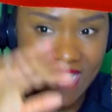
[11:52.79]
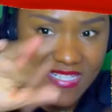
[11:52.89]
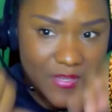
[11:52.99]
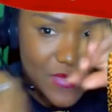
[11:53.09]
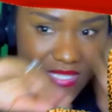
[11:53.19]
so
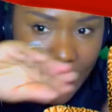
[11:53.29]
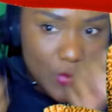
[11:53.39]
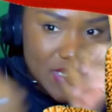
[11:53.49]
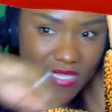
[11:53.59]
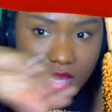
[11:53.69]
it's like we
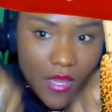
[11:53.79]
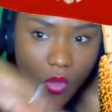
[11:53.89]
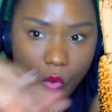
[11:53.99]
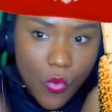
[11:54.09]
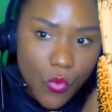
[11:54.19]
dug a
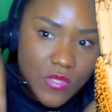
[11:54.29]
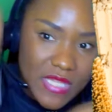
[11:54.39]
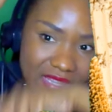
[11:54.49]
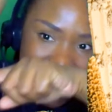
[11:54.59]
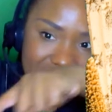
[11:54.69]
hole and
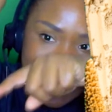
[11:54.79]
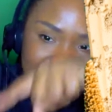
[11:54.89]
this